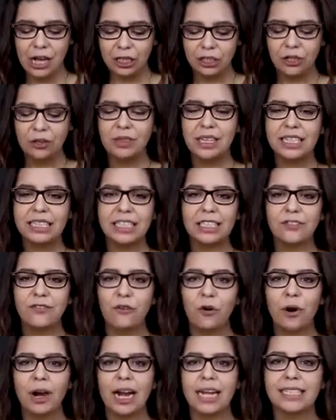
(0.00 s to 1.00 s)
So this is
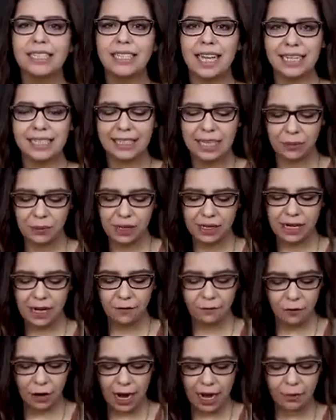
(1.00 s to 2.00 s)
for a text that we
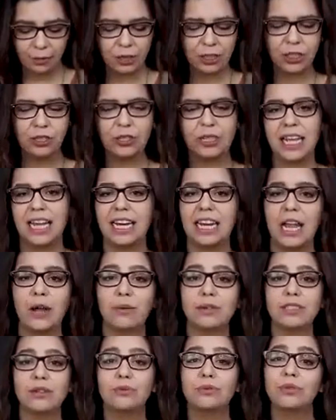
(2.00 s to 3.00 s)
did for Edward Tulane. It
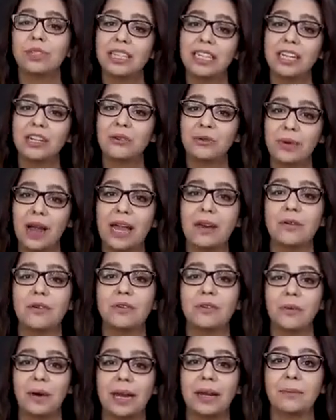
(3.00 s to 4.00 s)
was a really
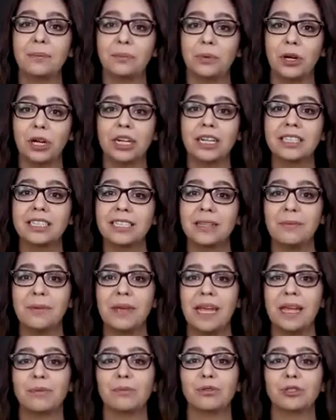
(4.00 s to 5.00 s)
great book to
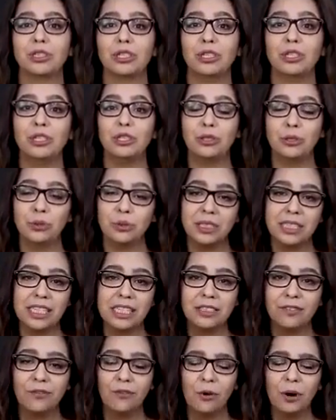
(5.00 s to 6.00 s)
be able to use
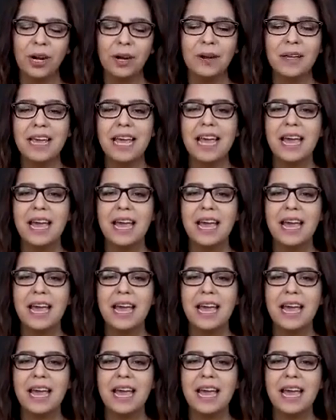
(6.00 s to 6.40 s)
this for.